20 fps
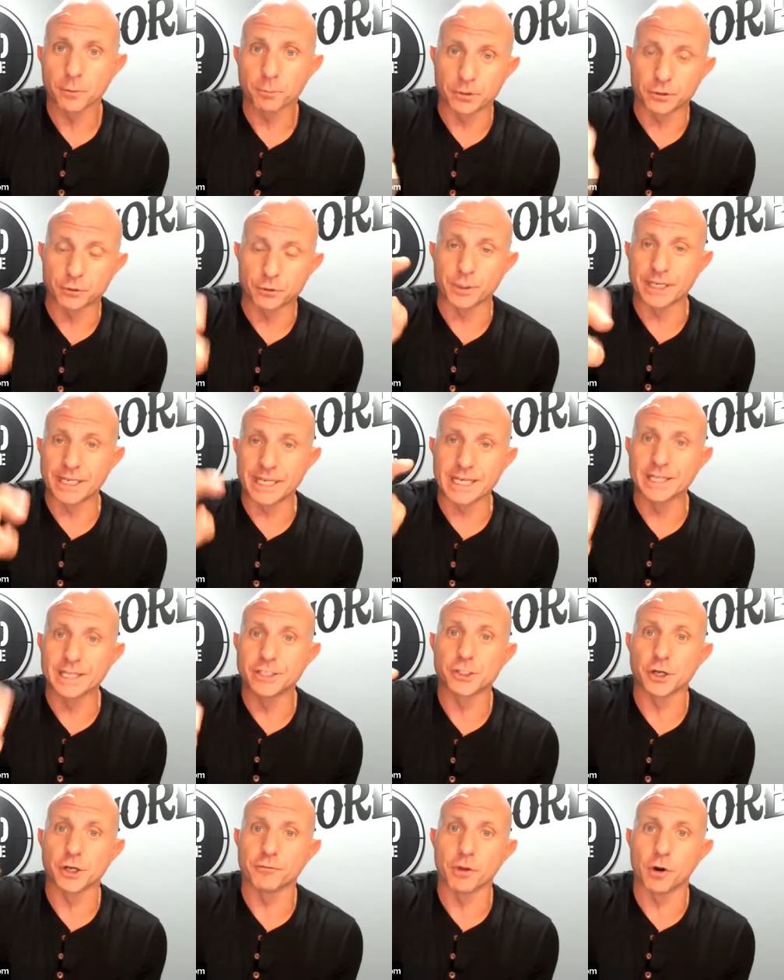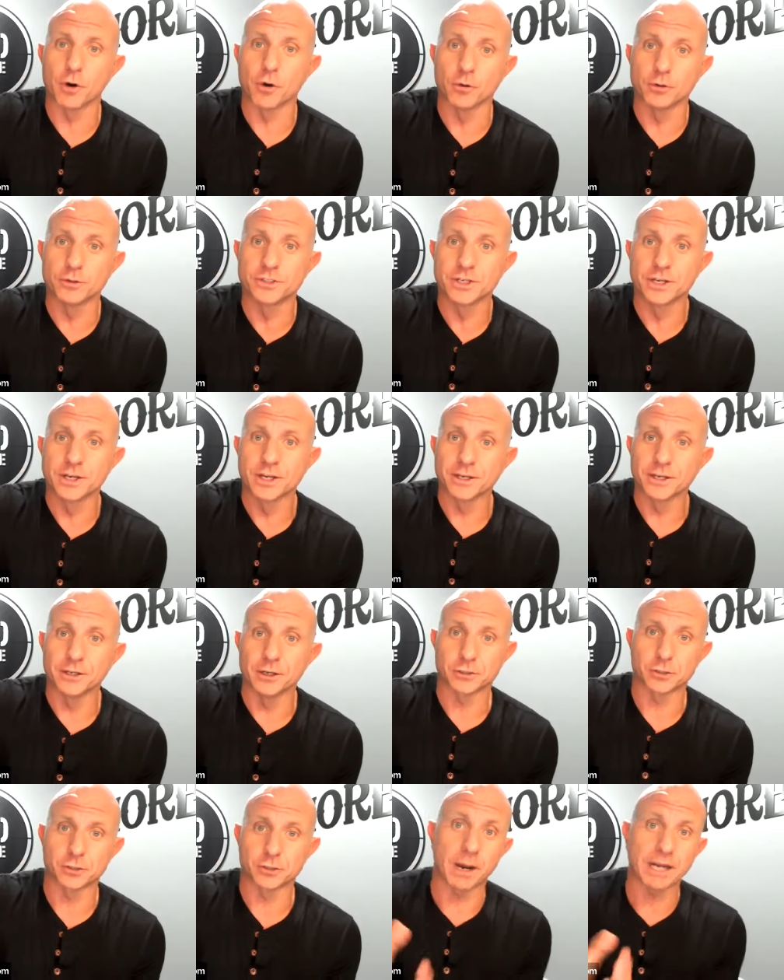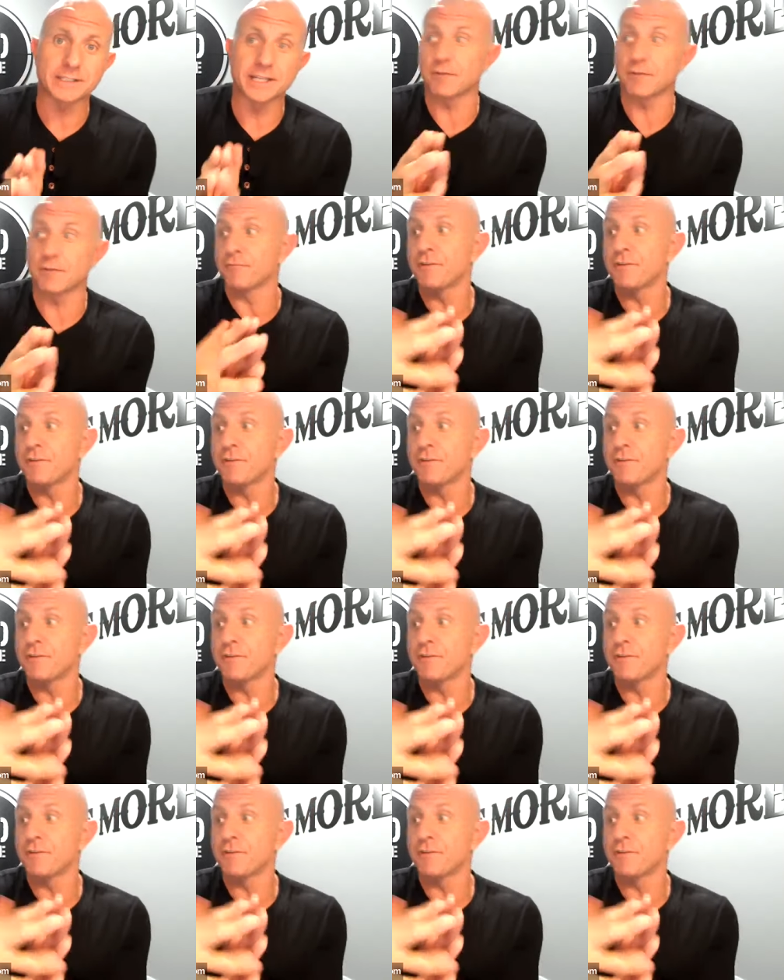between each of those, you know, so it might take